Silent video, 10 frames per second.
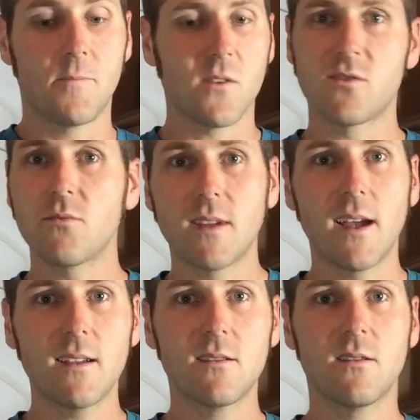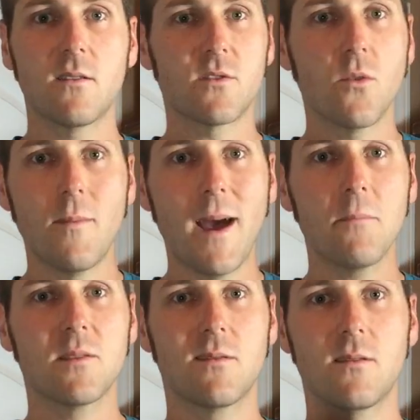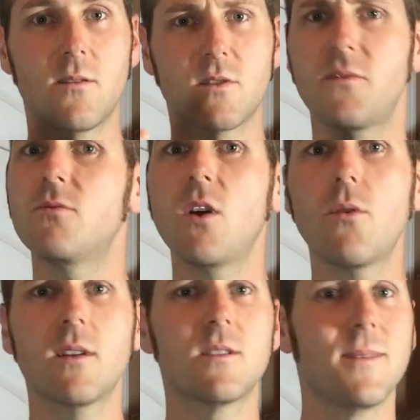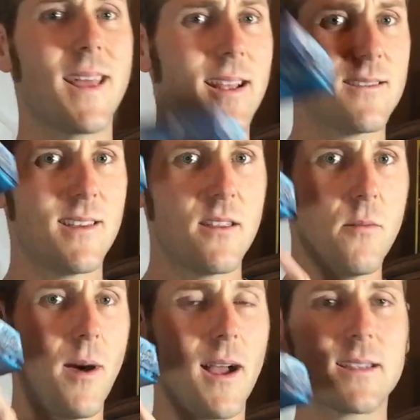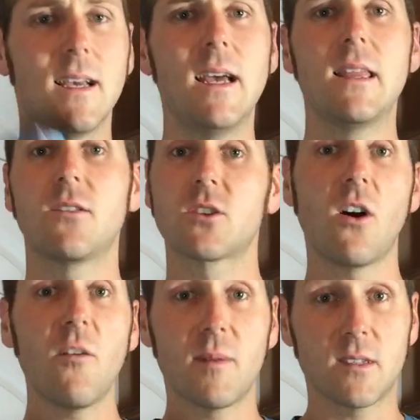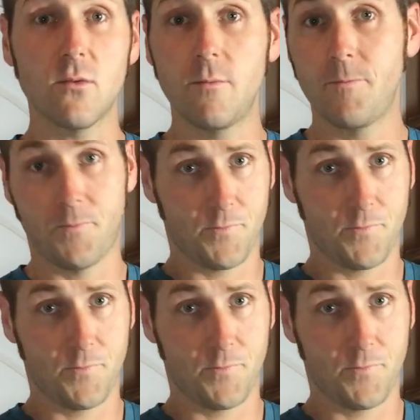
There's no dice, there's no maps, there's a few tokens, but they can sit in the box. There's a golf pencil,